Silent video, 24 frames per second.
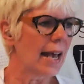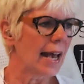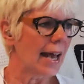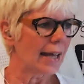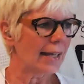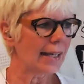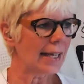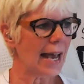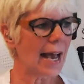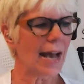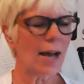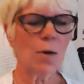
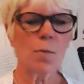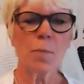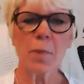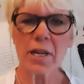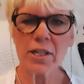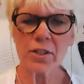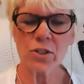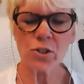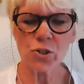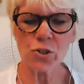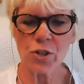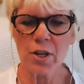and how
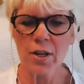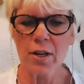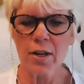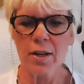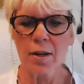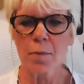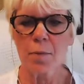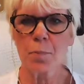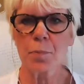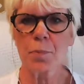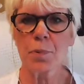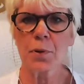much
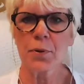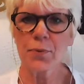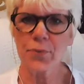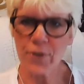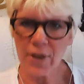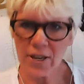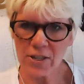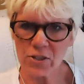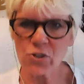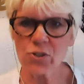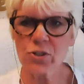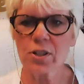
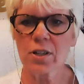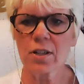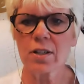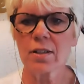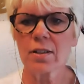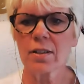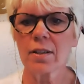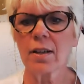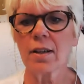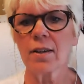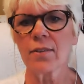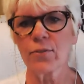professional